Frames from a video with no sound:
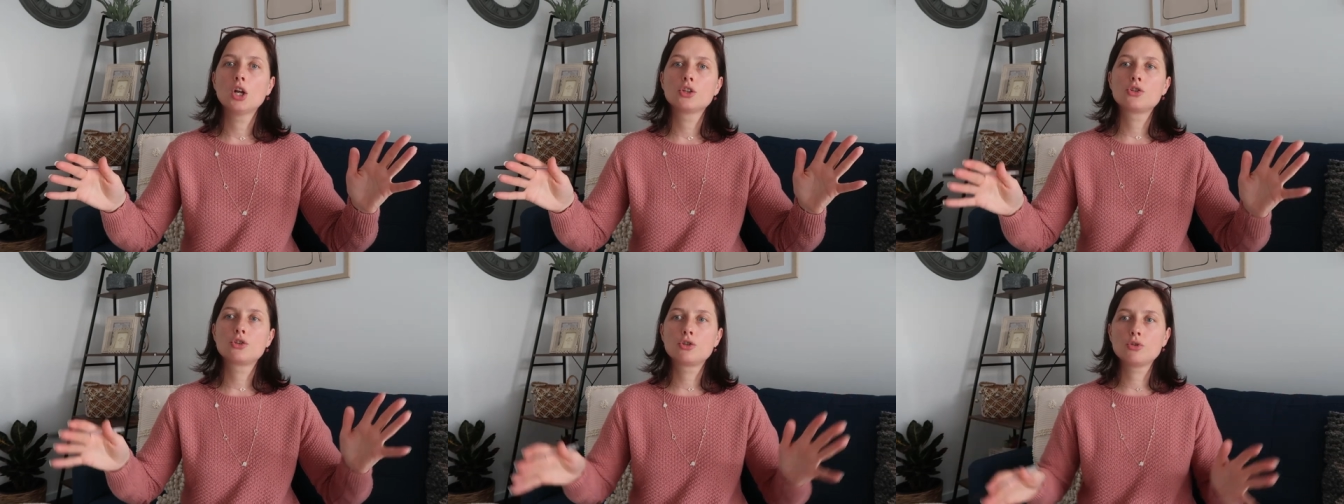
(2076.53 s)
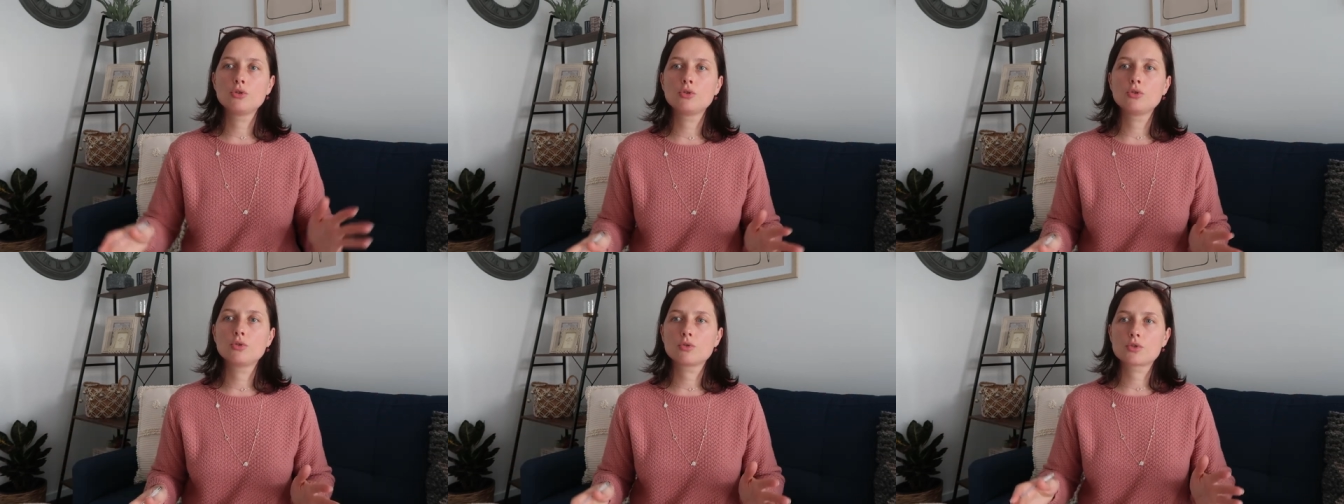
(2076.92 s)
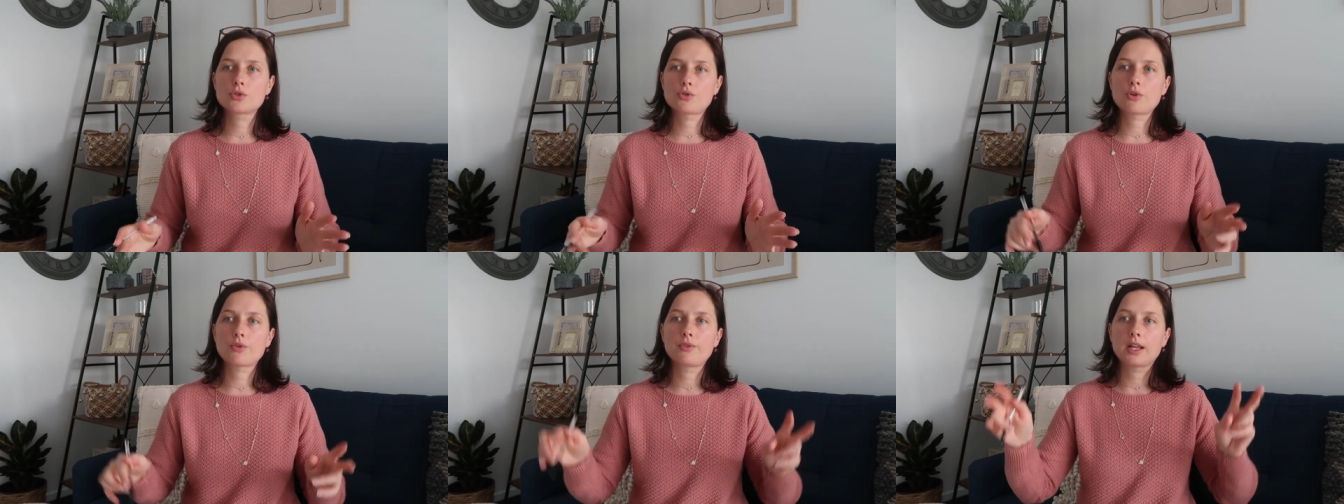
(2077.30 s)
to
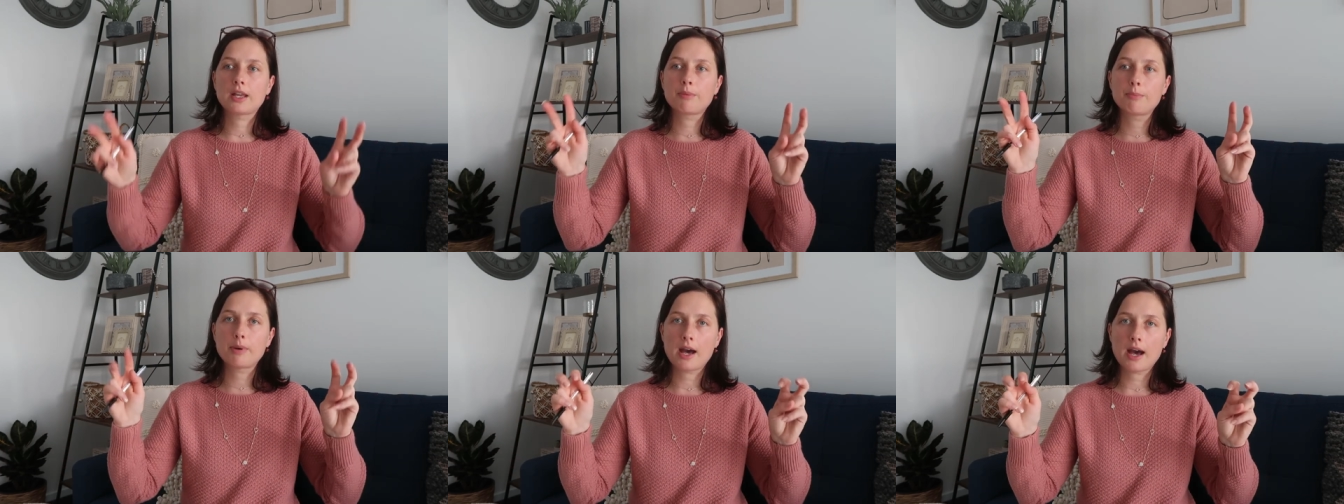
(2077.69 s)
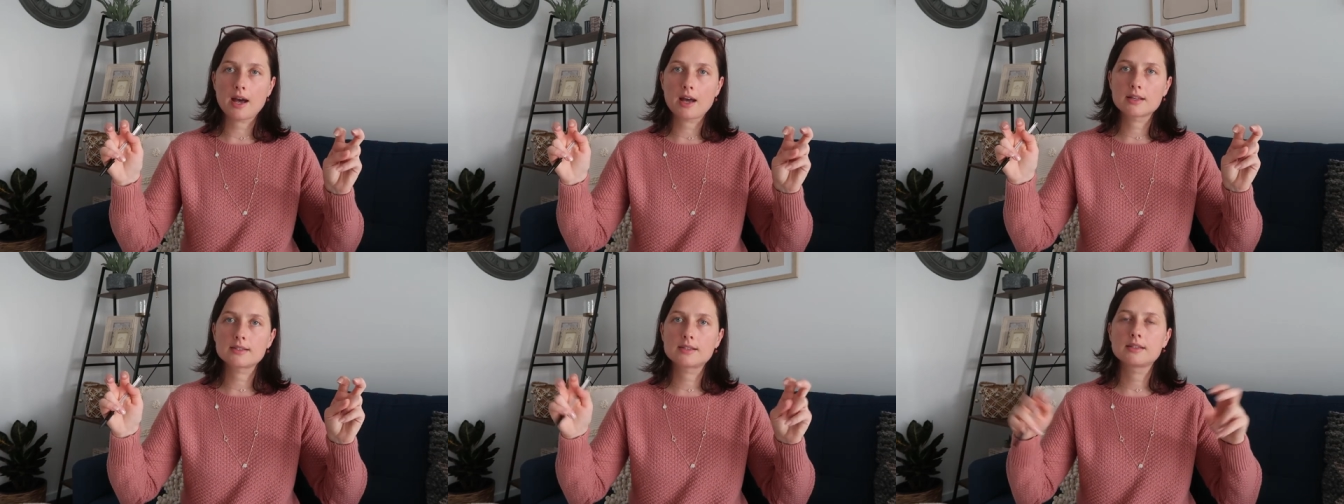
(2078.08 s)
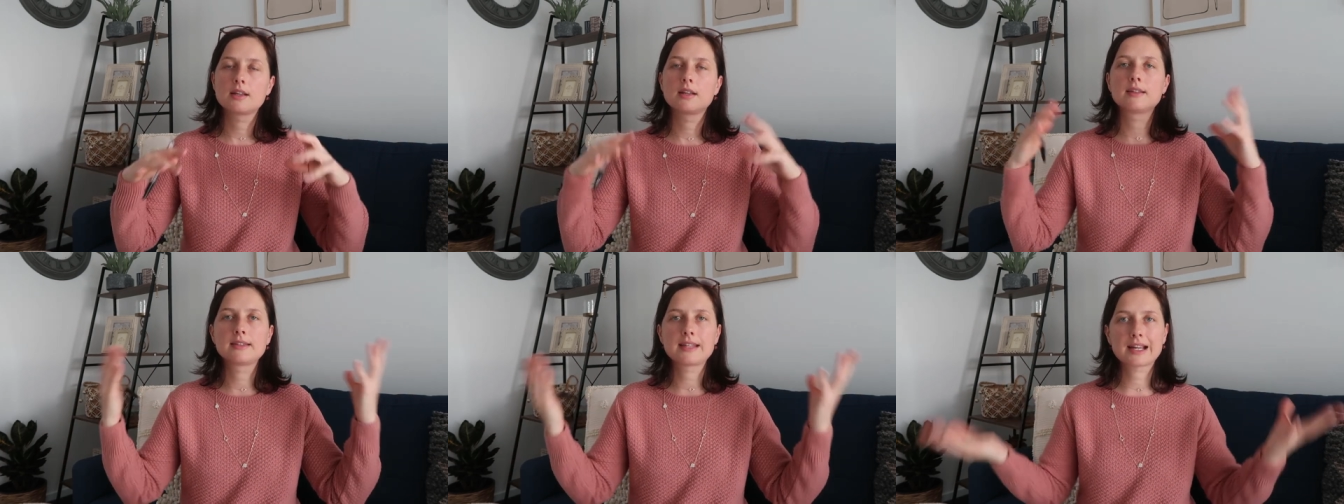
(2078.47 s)
sort of like pass
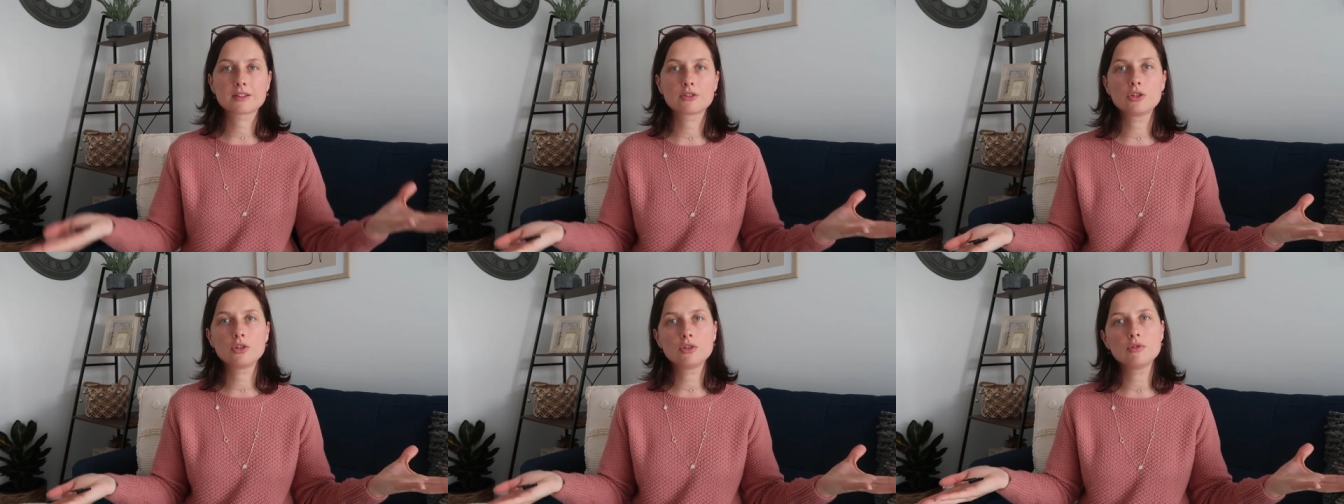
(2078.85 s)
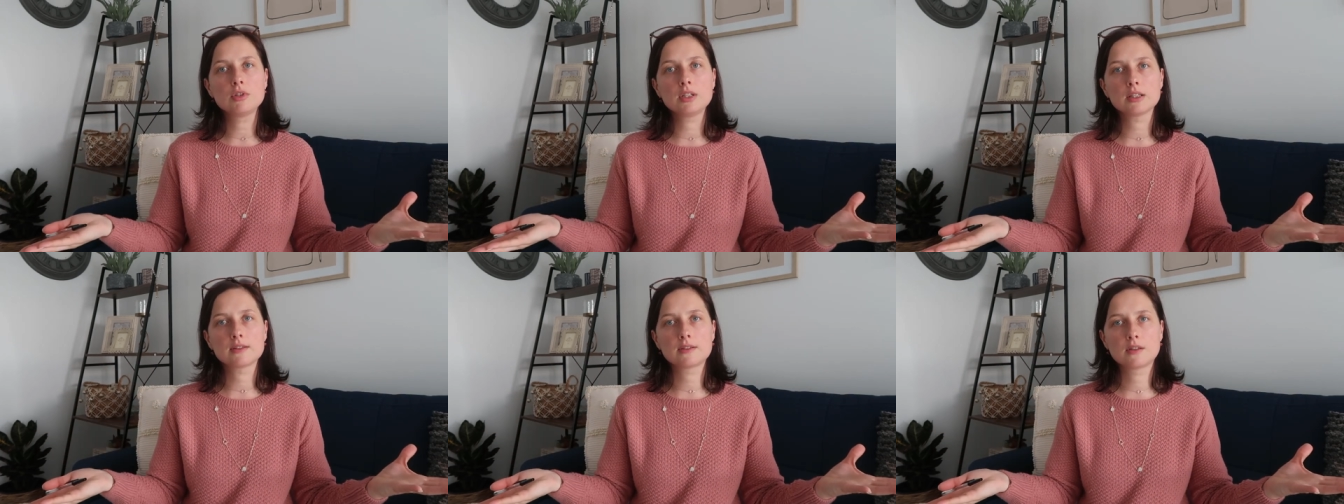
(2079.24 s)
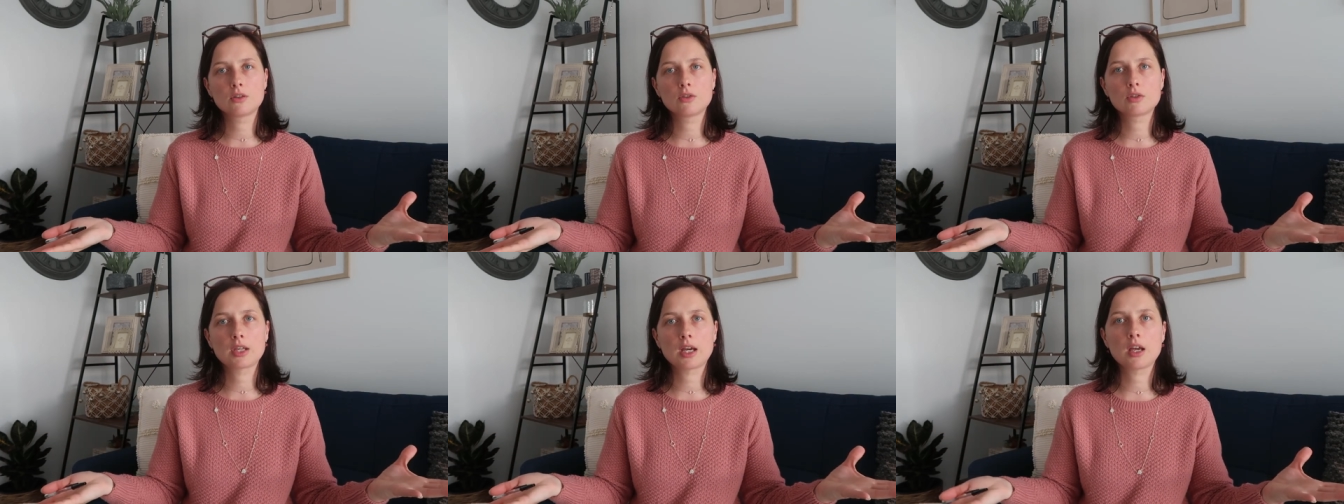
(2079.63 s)
that unit.
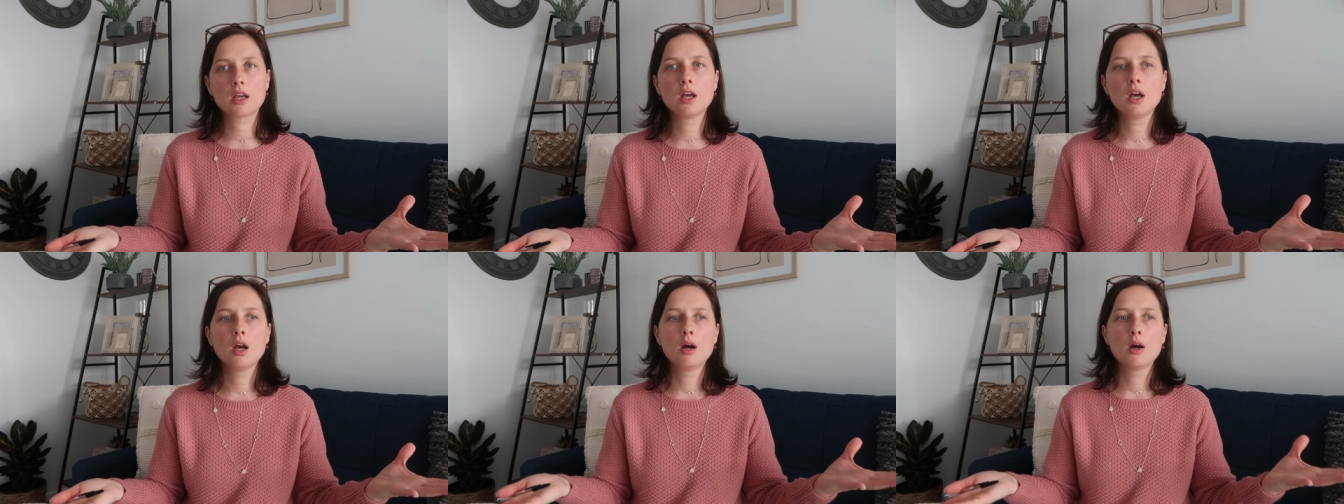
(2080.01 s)
Okay,